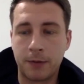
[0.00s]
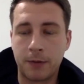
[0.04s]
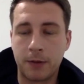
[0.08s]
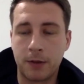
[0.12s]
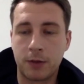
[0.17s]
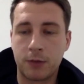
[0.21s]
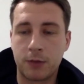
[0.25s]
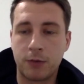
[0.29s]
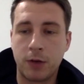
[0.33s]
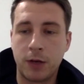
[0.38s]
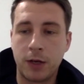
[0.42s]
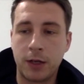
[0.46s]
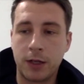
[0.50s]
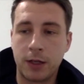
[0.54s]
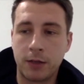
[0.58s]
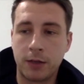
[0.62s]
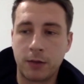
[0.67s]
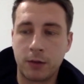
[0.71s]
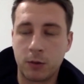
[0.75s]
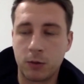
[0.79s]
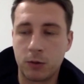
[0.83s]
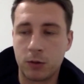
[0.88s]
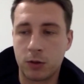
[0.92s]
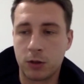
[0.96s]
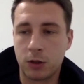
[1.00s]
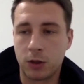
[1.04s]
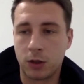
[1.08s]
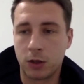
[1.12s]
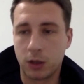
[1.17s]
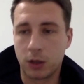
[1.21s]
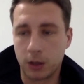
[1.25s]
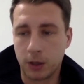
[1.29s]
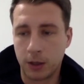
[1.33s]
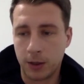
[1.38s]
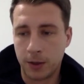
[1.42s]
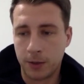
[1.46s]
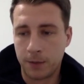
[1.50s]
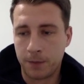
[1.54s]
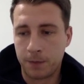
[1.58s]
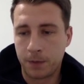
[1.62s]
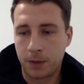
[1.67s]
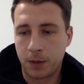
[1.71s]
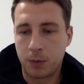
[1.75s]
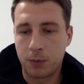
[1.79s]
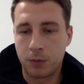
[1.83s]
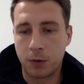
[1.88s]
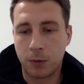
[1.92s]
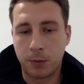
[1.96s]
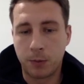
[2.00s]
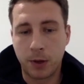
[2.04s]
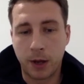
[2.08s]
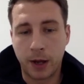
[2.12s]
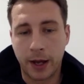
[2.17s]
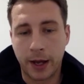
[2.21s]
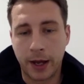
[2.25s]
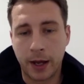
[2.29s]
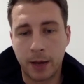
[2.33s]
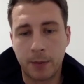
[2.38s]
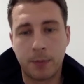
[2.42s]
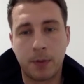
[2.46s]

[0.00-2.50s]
It's really difficult to prepare,